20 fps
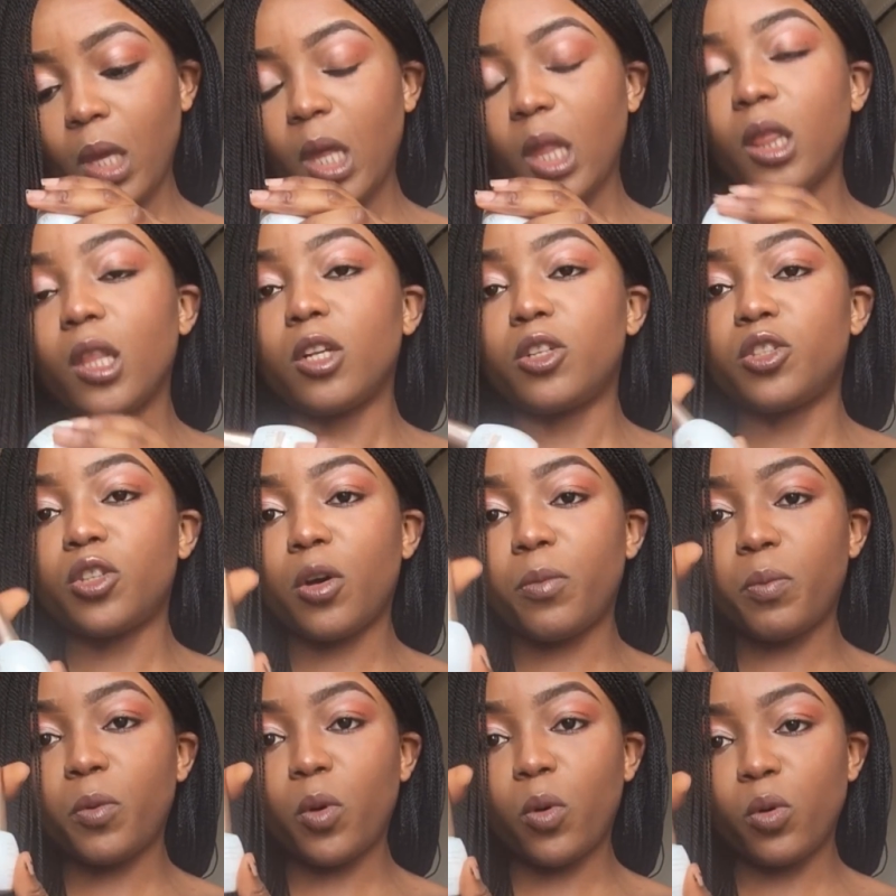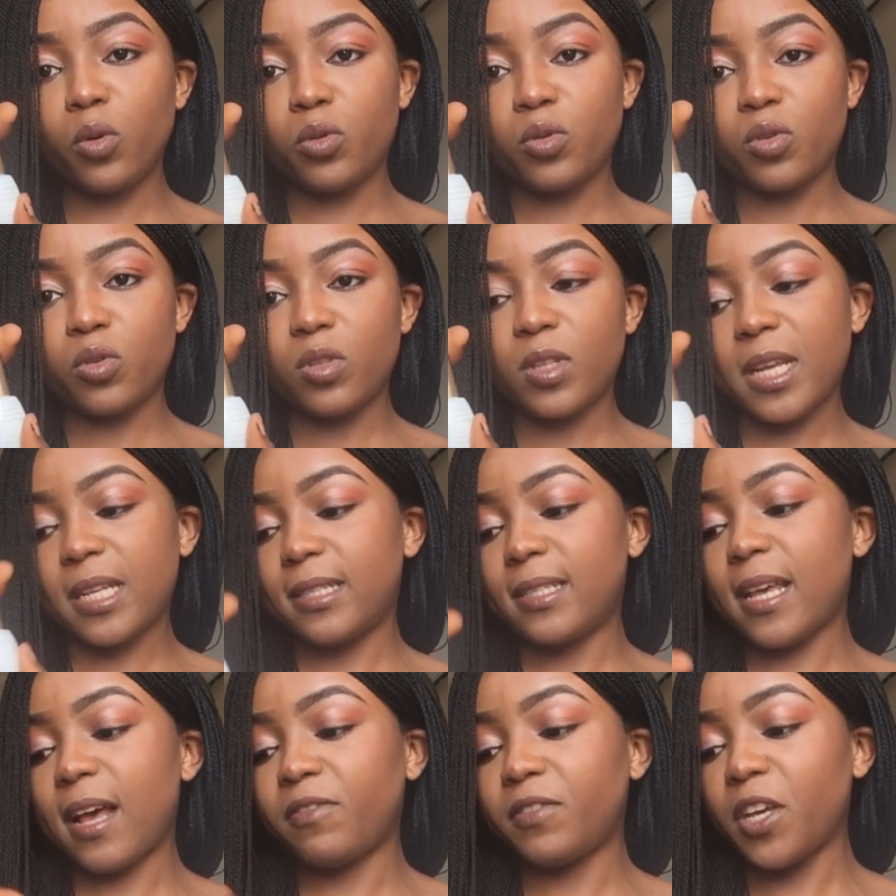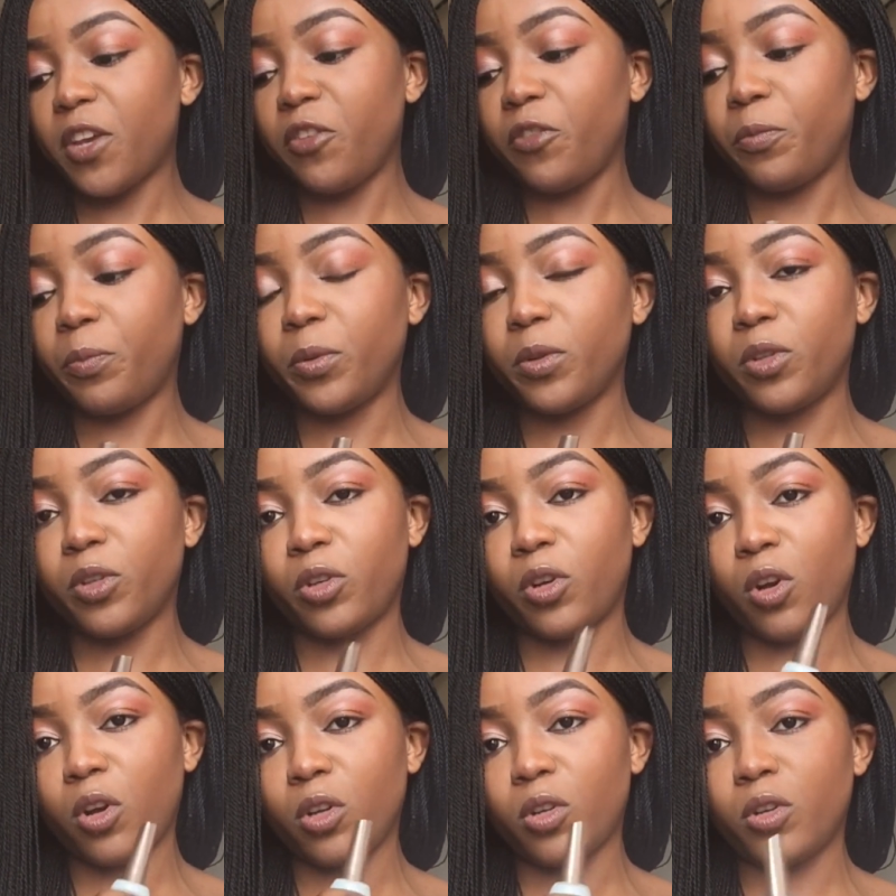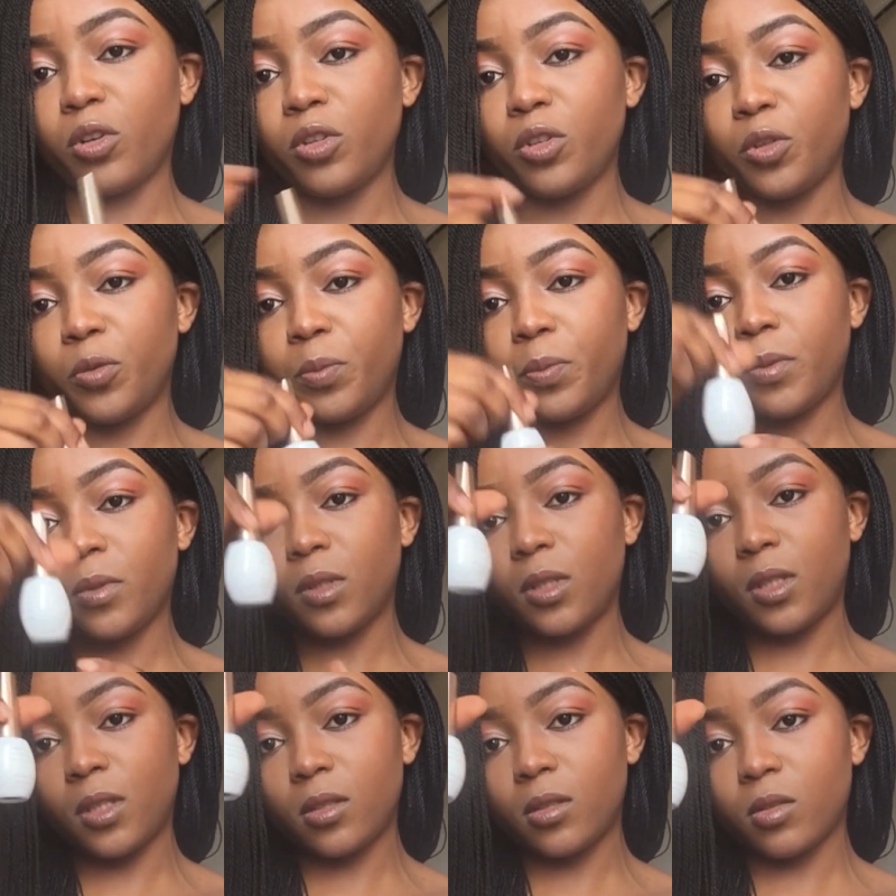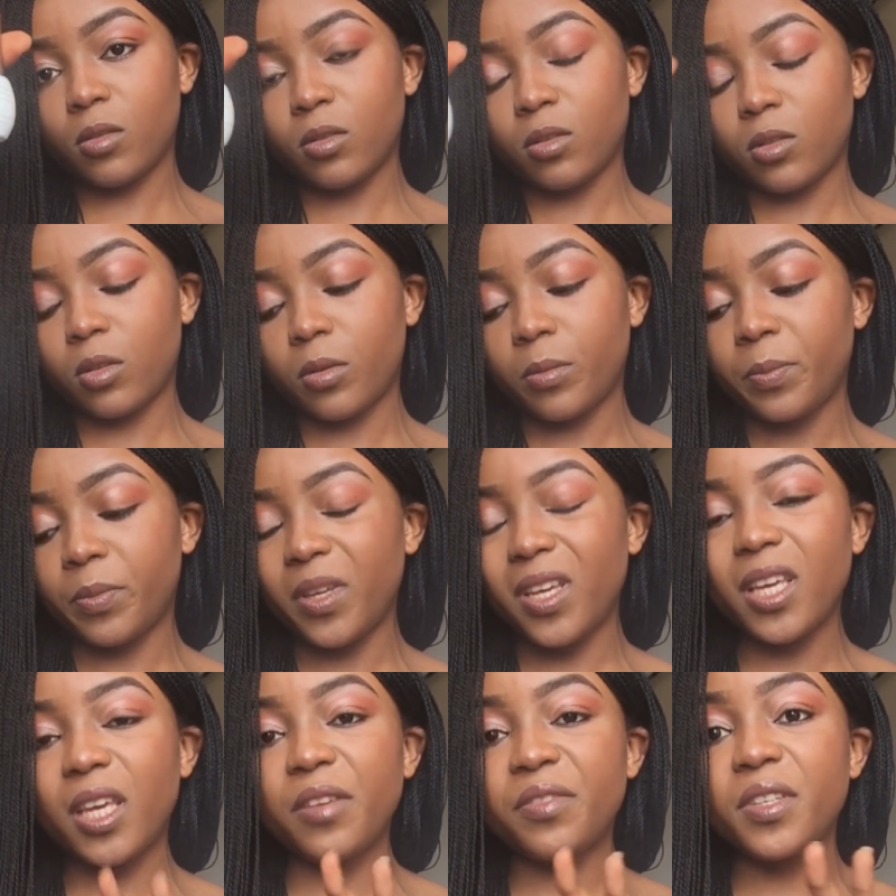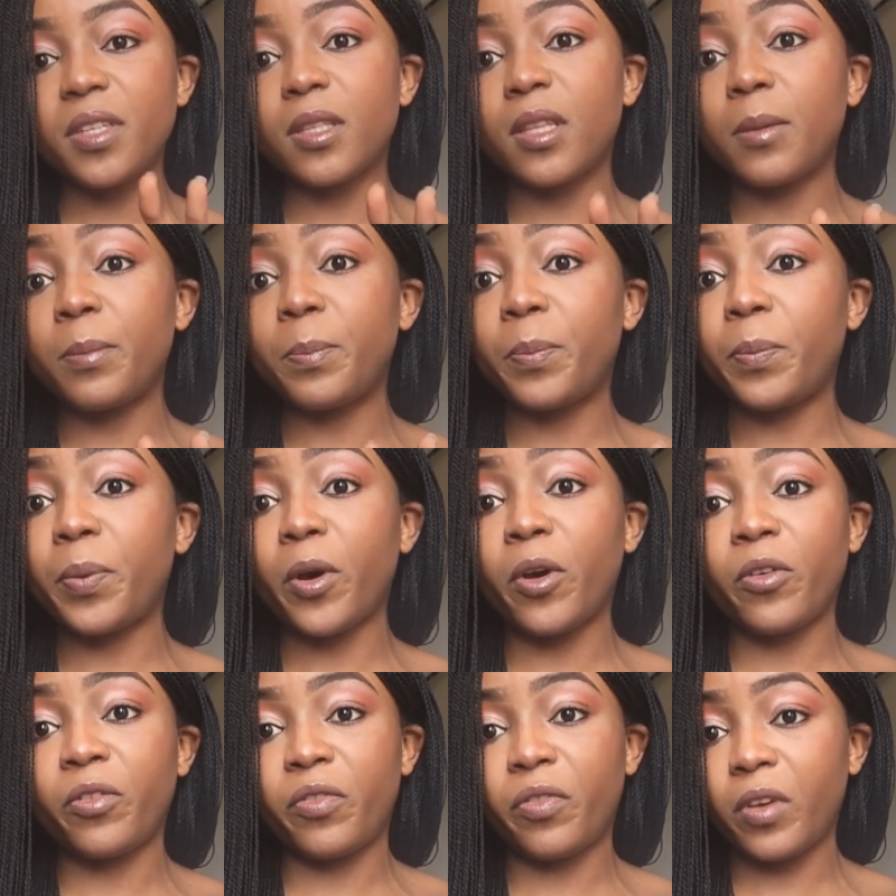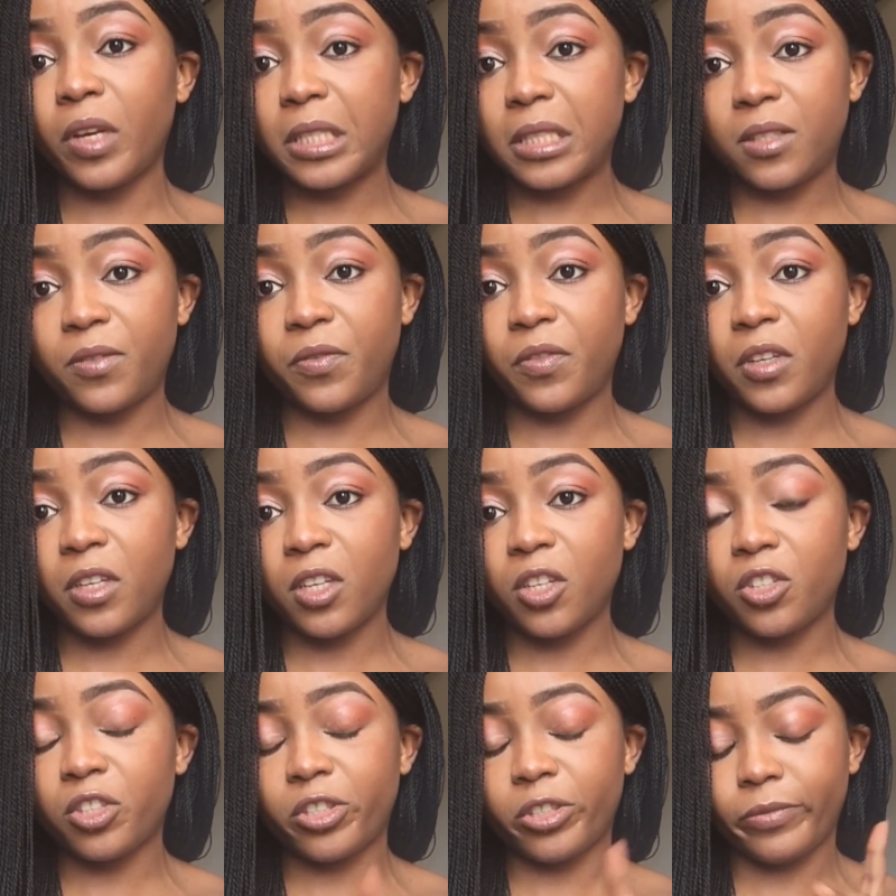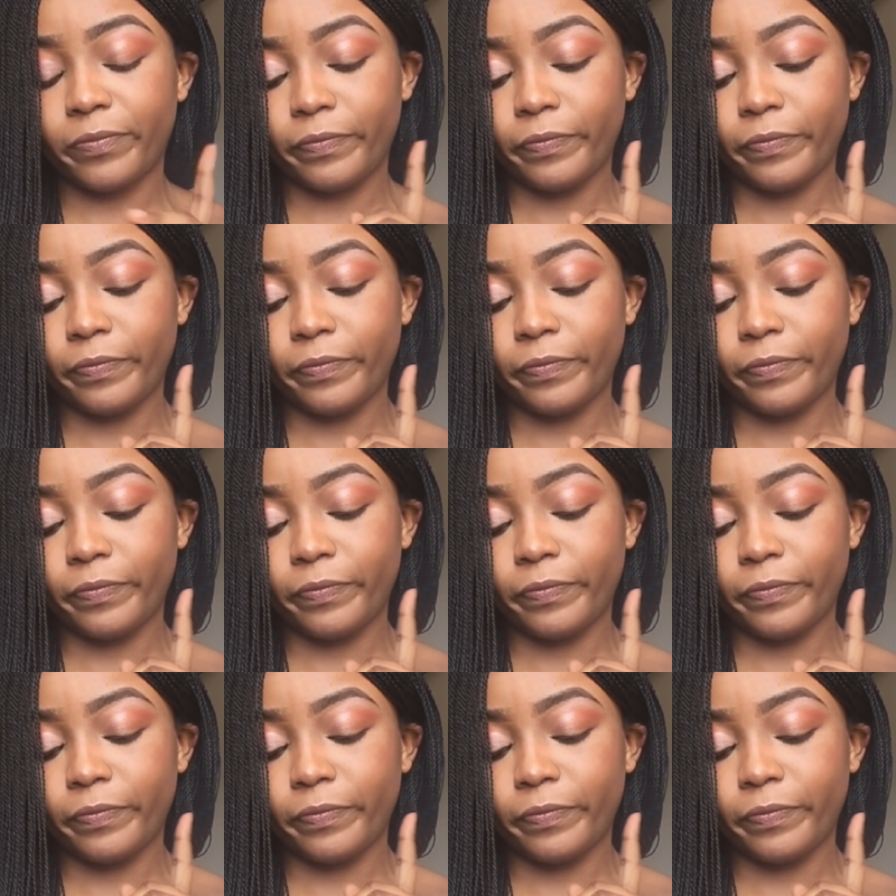the top coat. That's after you've put the color, you put this on top. It gives it the perfect finish.